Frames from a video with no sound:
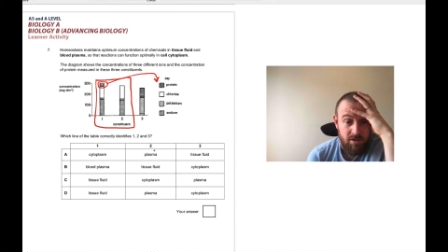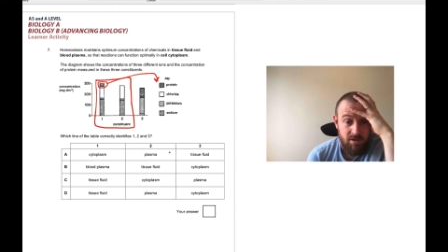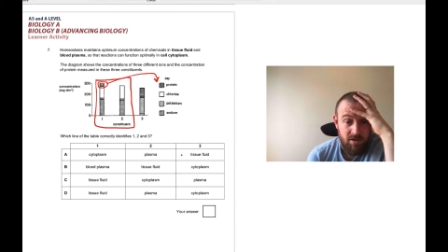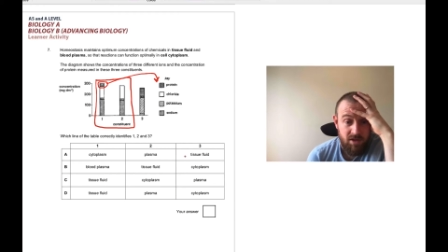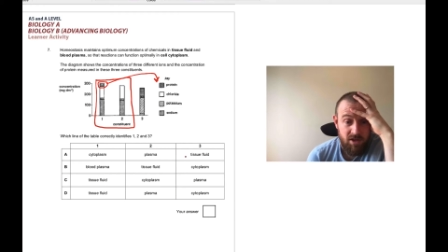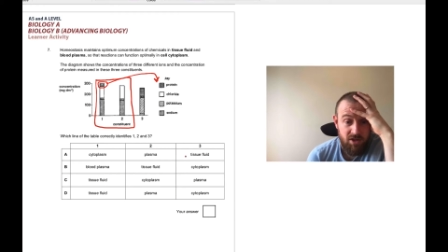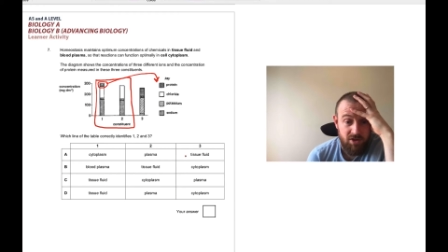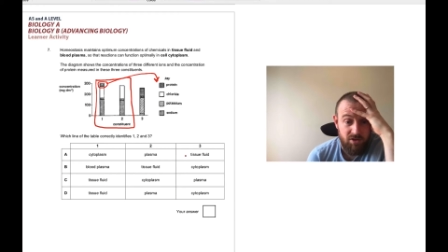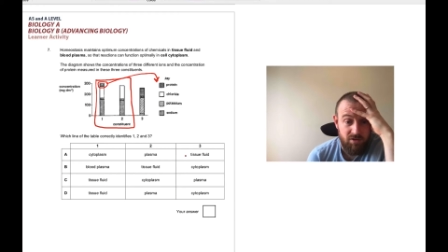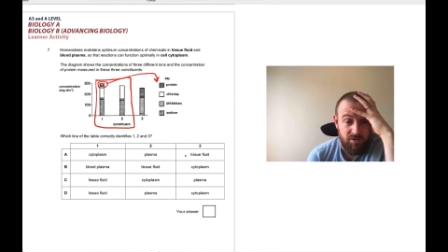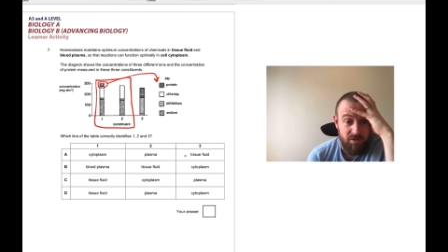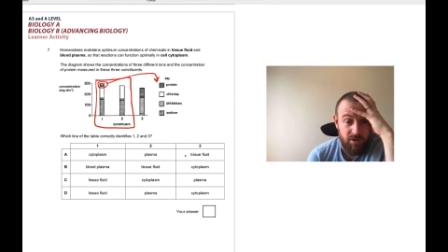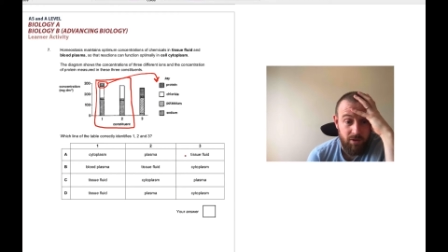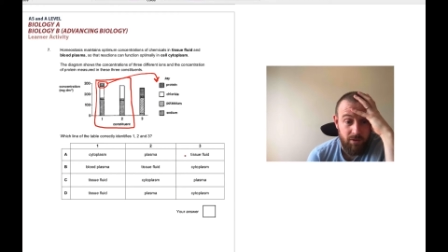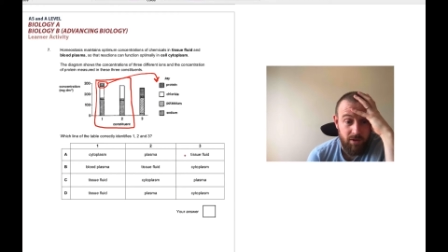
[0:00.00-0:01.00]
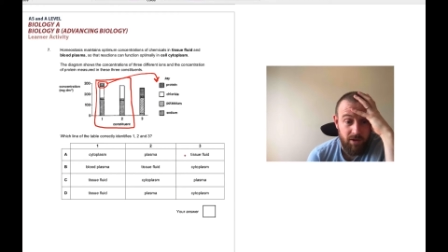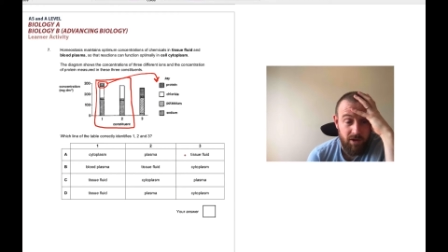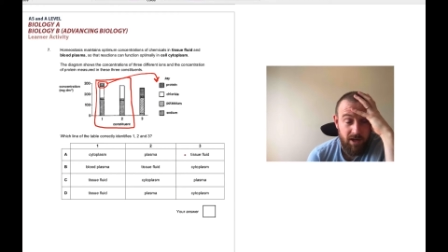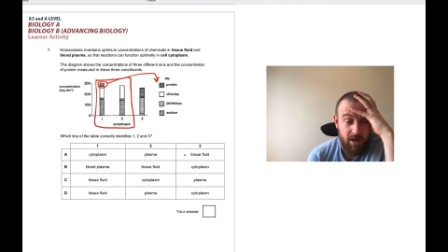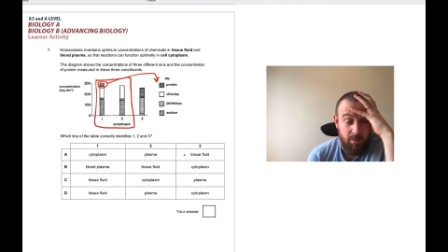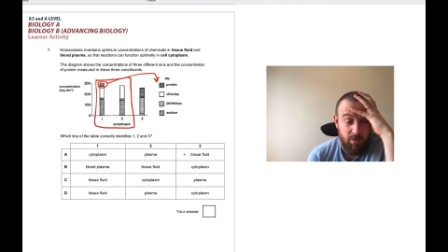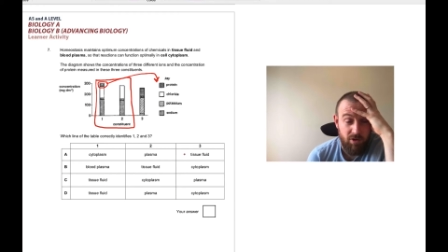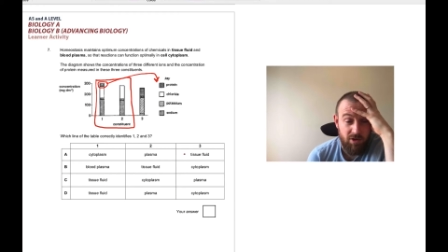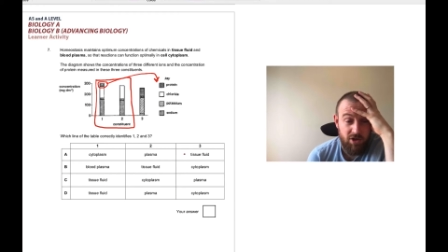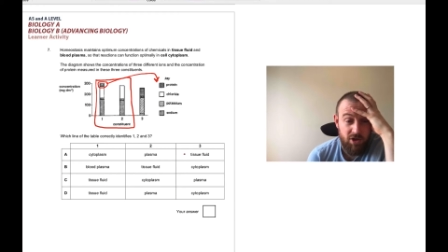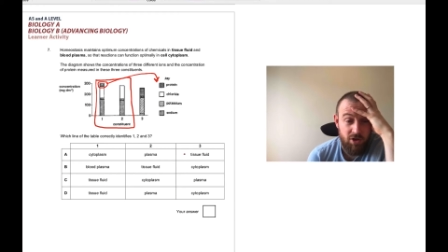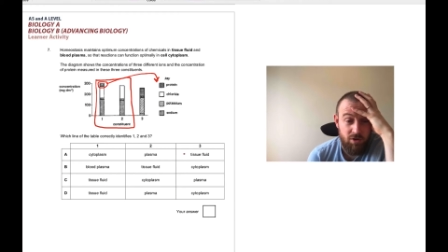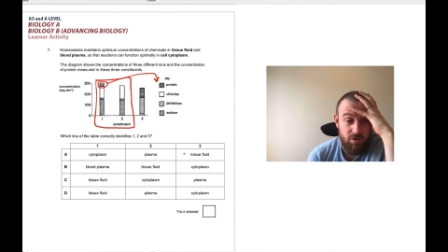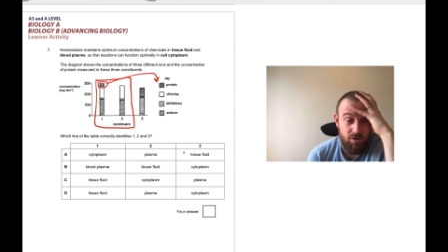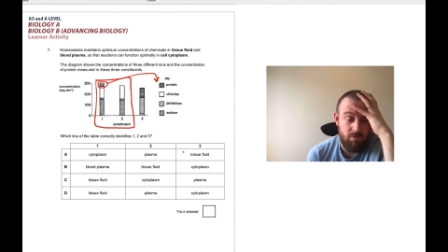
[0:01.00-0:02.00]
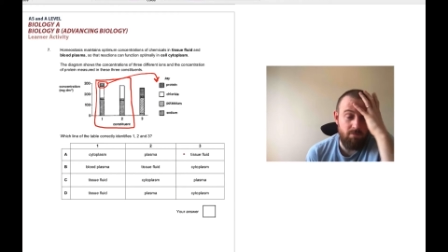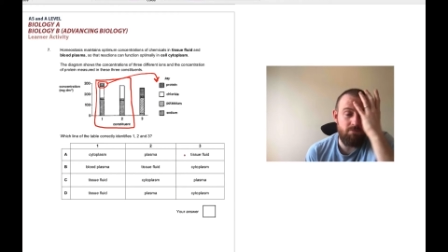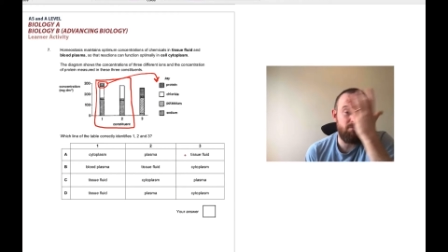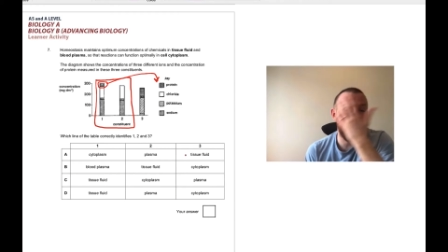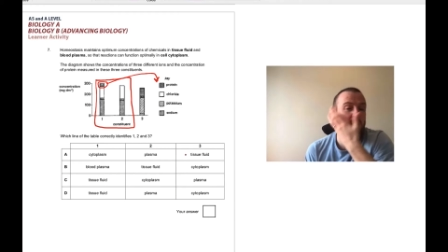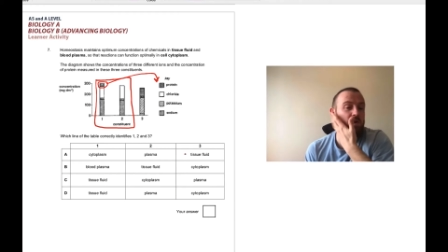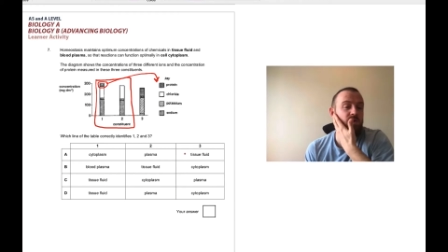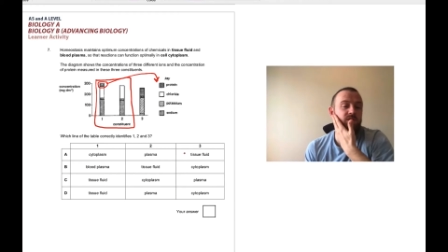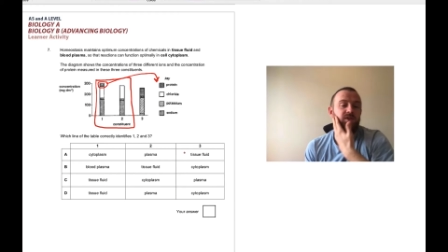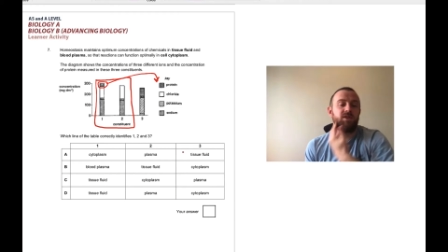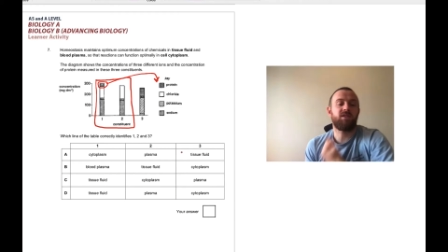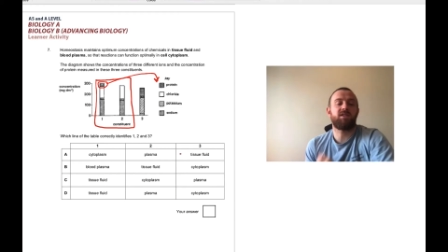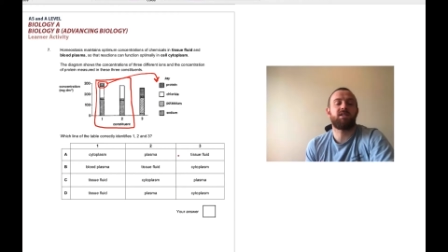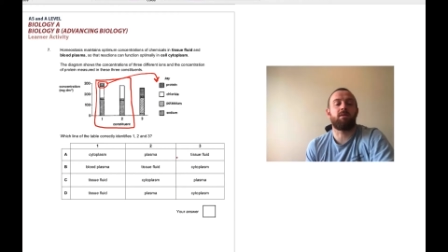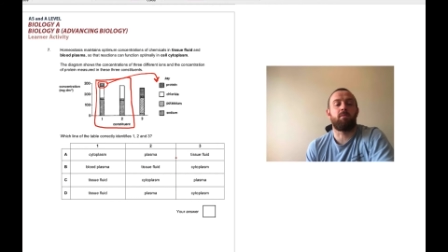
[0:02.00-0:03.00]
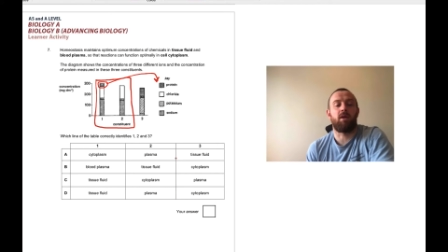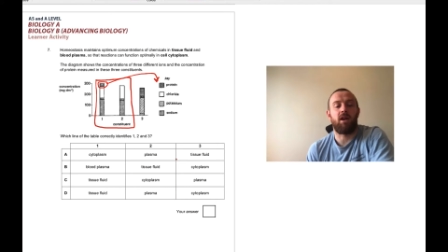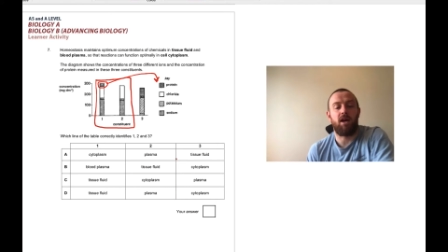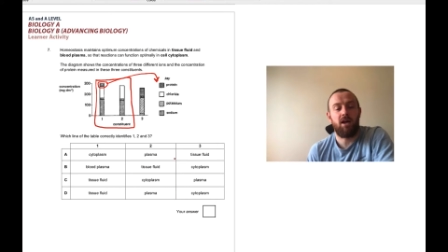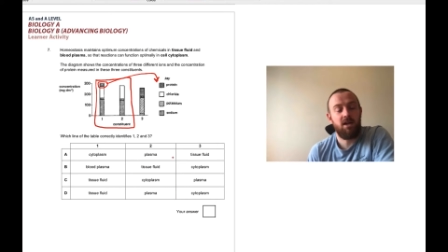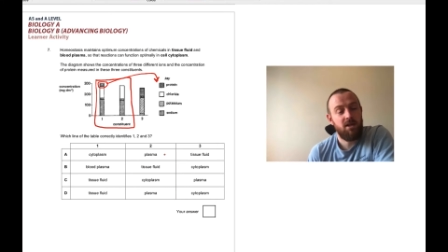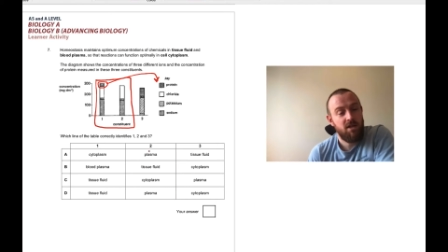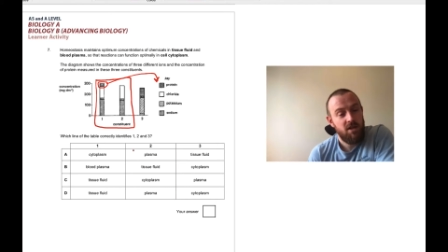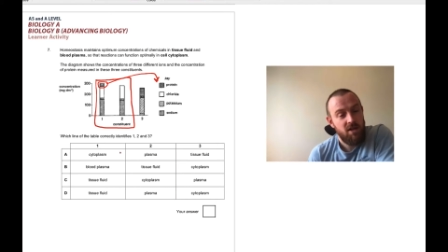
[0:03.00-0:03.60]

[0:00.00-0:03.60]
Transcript: tissue fluid. Okay, well, the 2 most similar